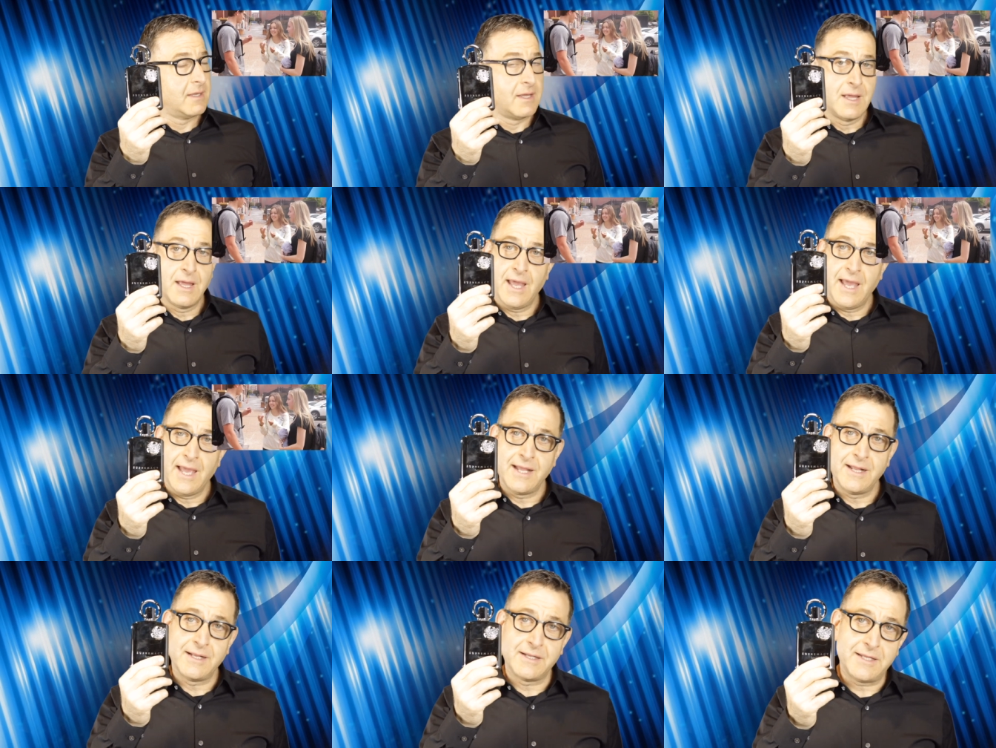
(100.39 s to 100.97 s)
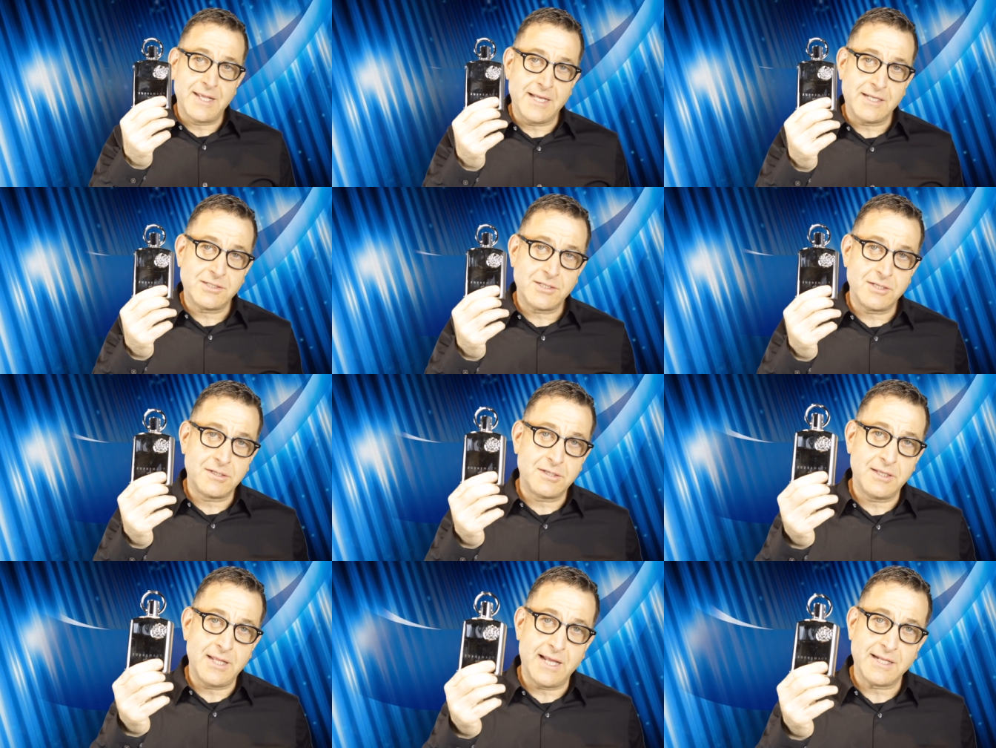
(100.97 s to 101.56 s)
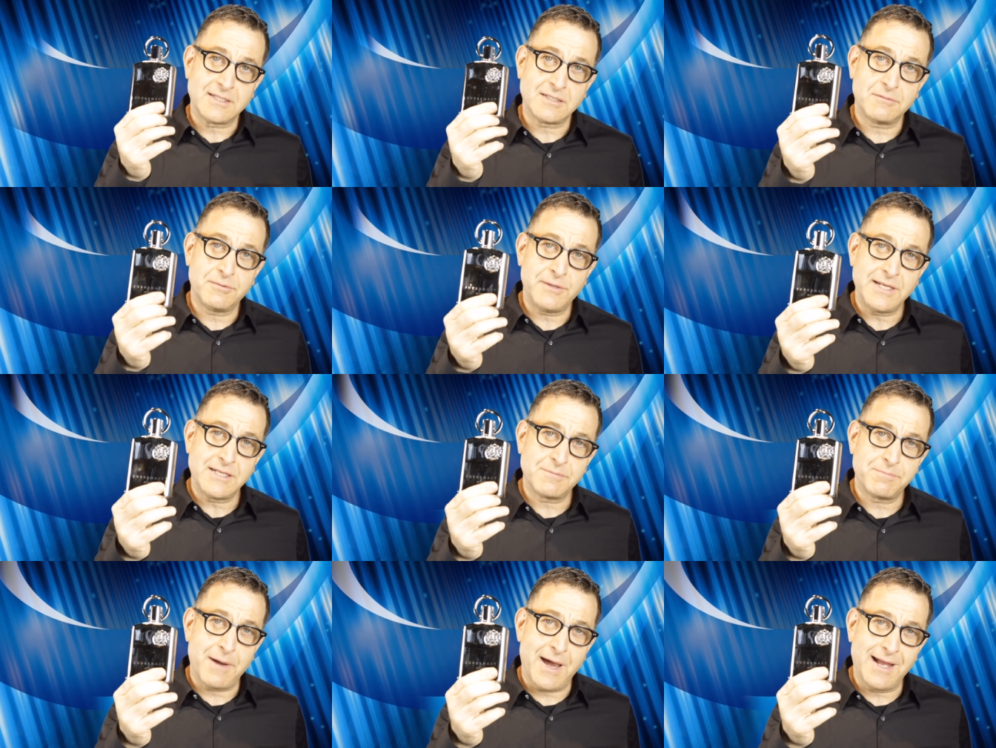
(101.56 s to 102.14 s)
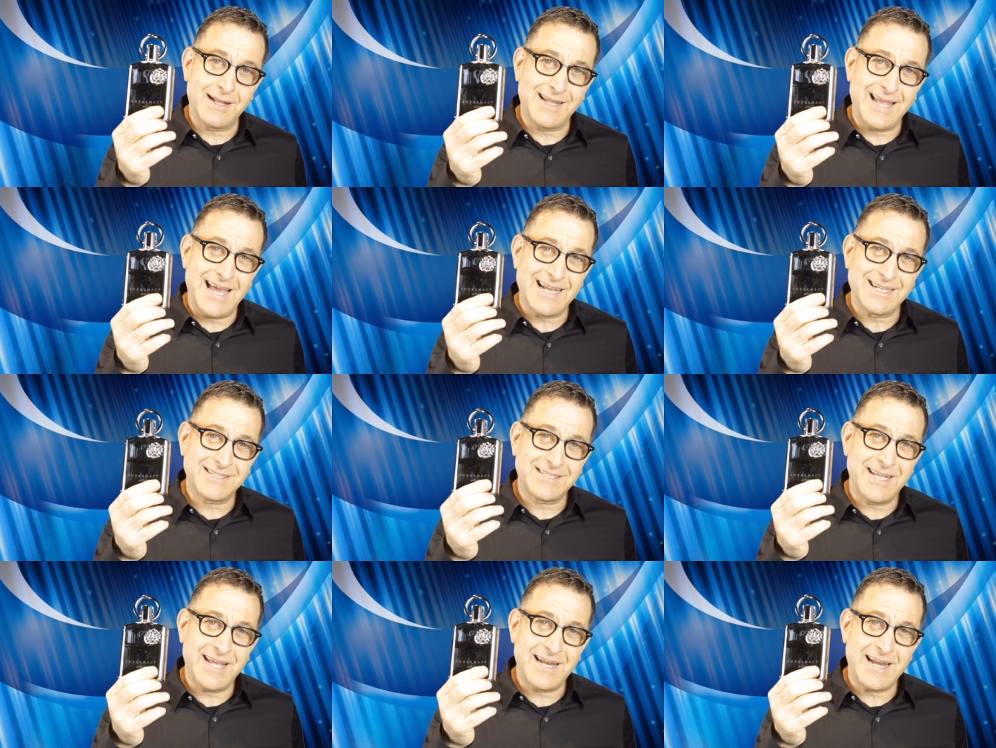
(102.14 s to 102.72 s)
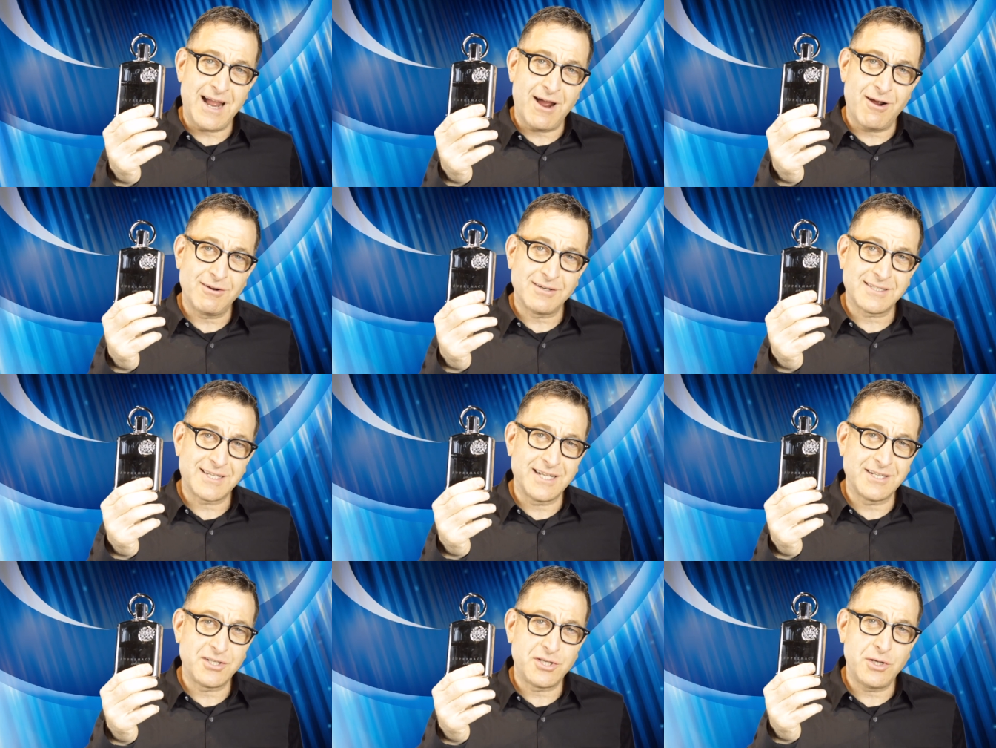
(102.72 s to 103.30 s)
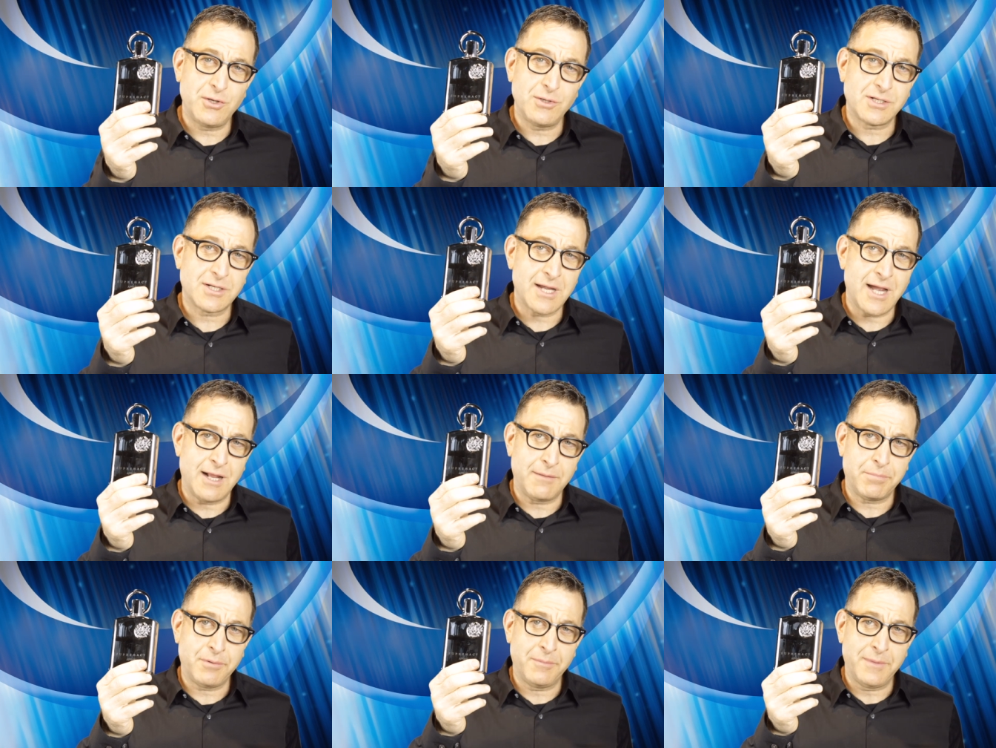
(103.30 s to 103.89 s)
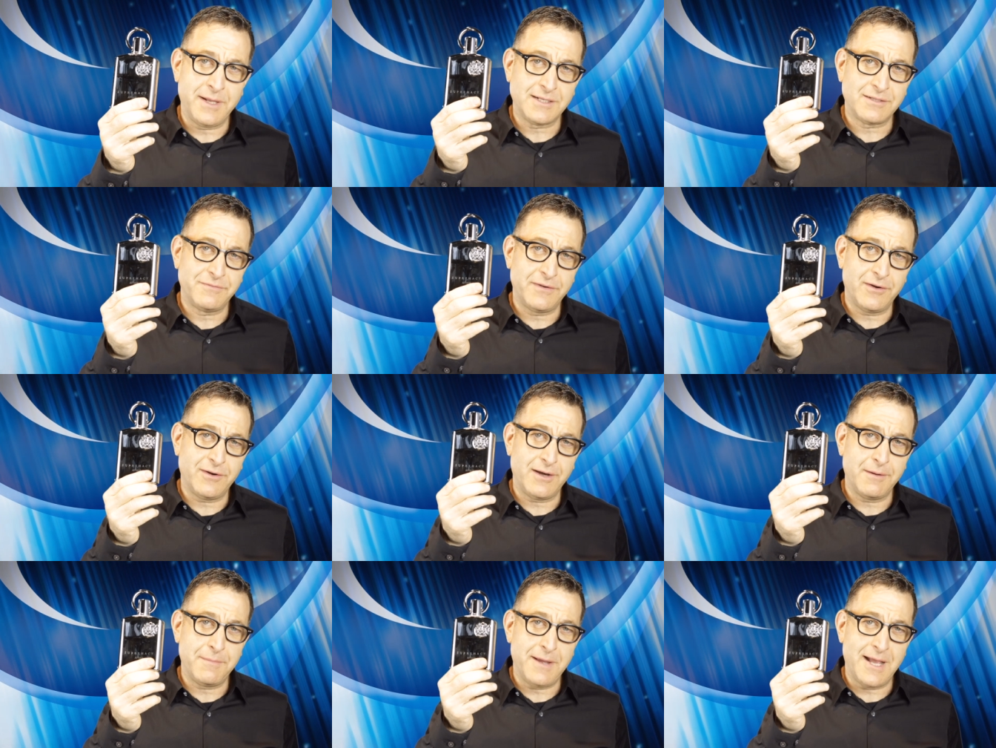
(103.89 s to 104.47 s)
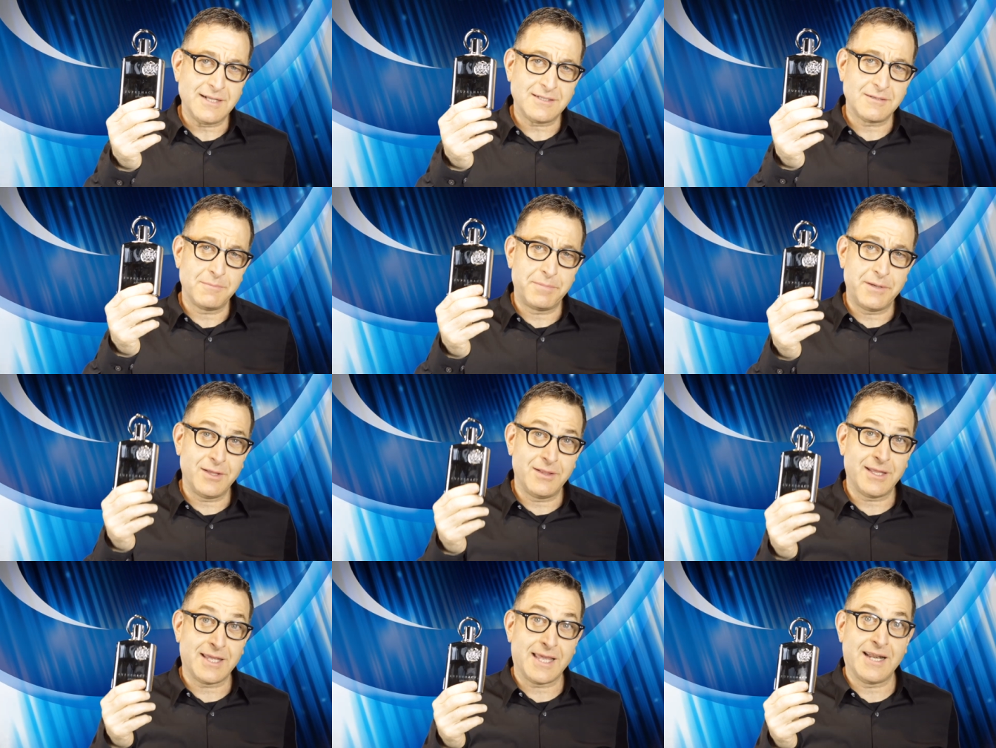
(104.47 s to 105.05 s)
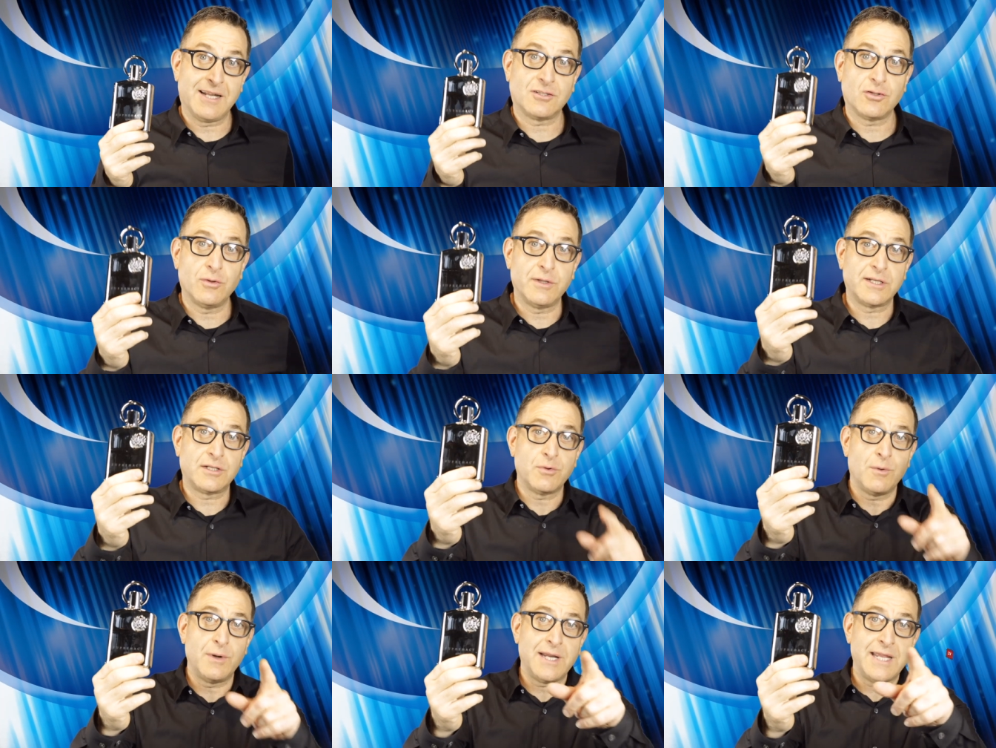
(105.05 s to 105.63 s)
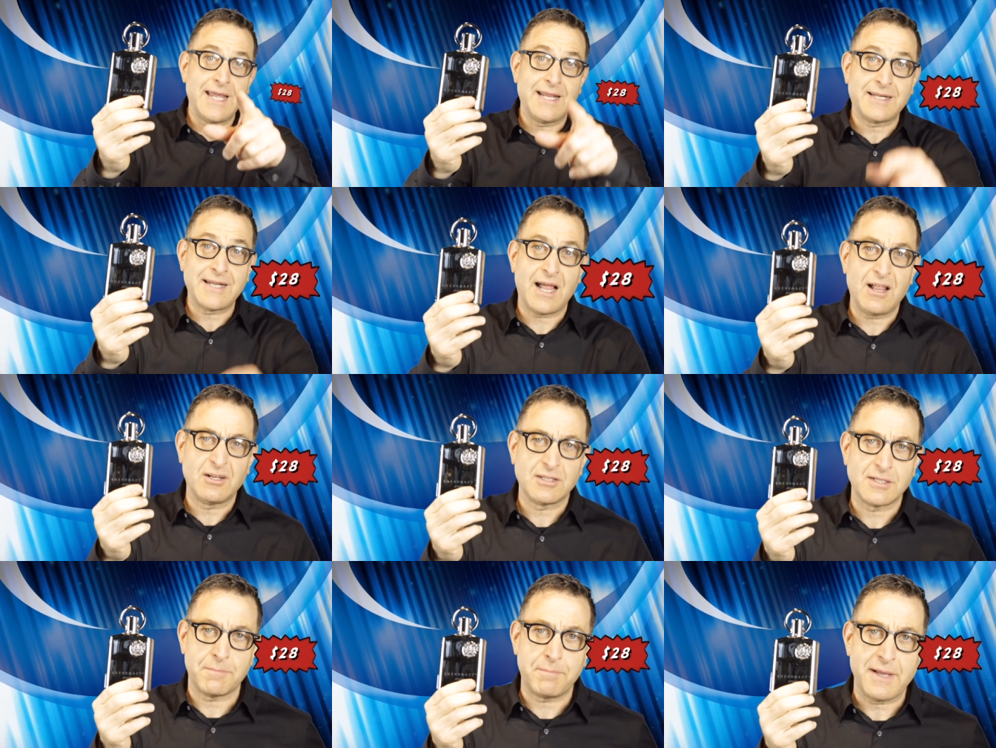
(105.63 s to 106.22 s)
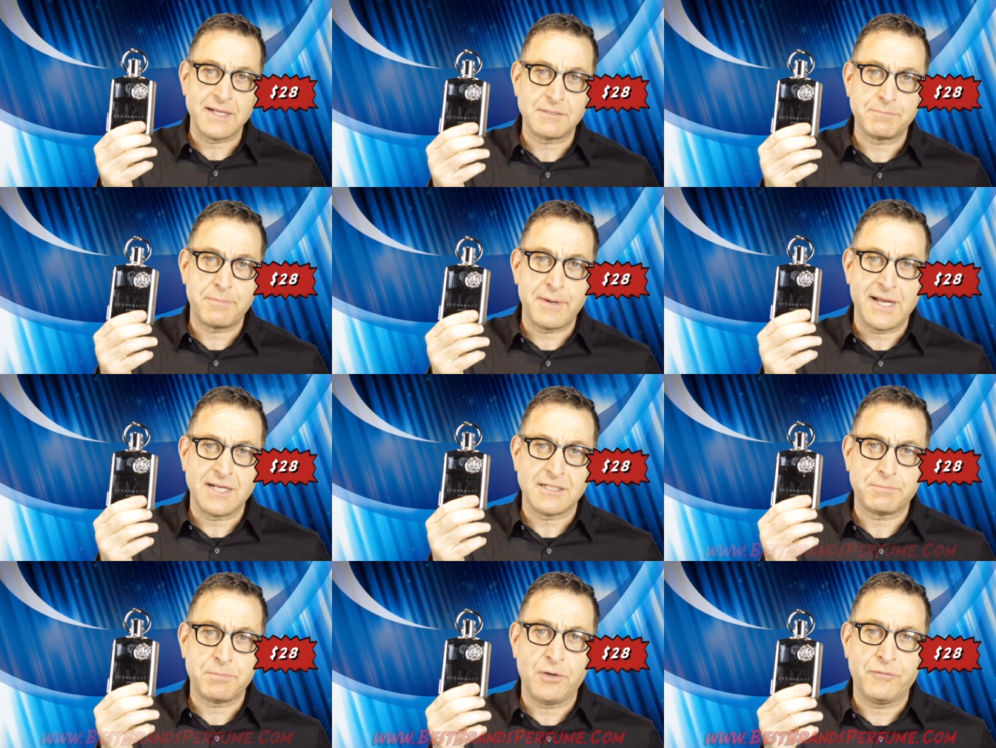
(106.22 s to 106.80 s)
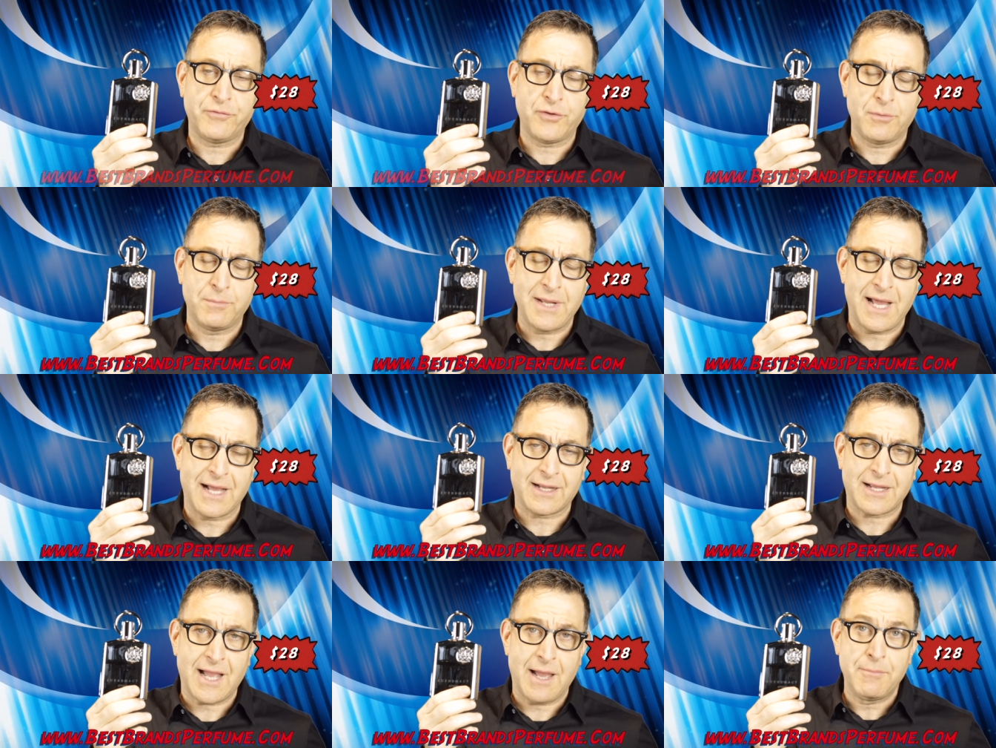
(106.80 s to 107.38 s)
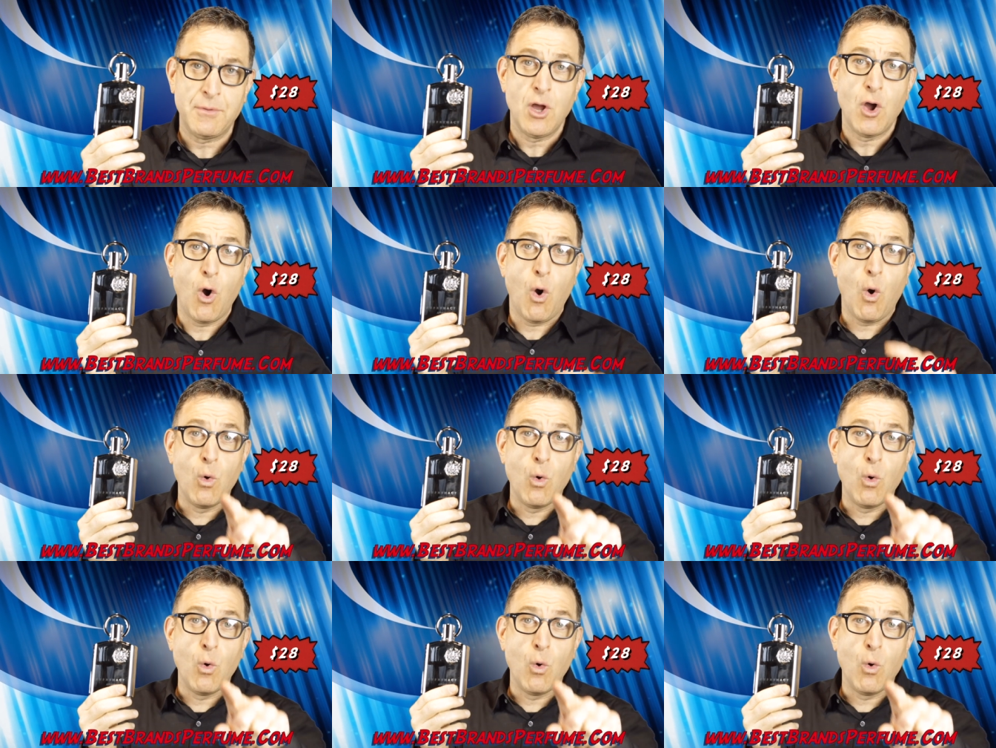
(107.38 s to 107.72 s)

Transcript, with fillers: You like more? And it takes you to that sweet spot. Lasts ten hours, gets huge compliments, very mass appealing, and it's only twenty-eight dollars at best brands perfume dot com.